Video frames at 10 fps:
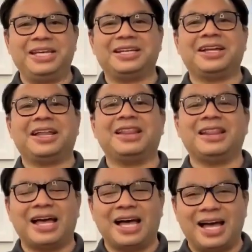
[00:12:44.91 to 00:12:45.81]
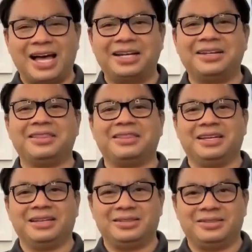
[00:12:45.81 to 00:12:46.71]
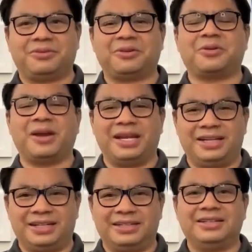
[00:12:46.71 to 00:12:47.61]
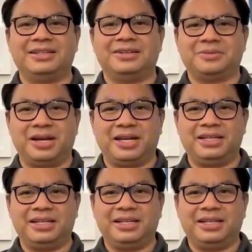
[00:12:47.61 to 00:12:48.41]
a lot of things for granted, right?